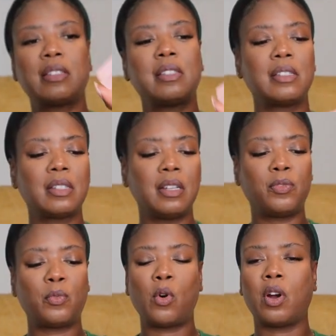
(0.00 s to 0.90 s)
This is good
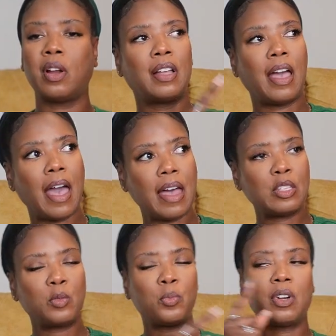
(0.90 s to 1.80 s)
for
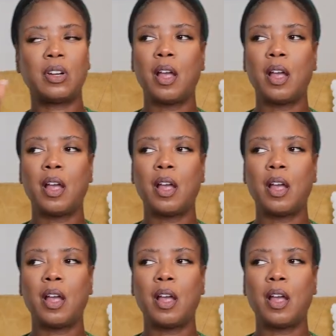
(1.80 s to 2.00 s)
aspirin,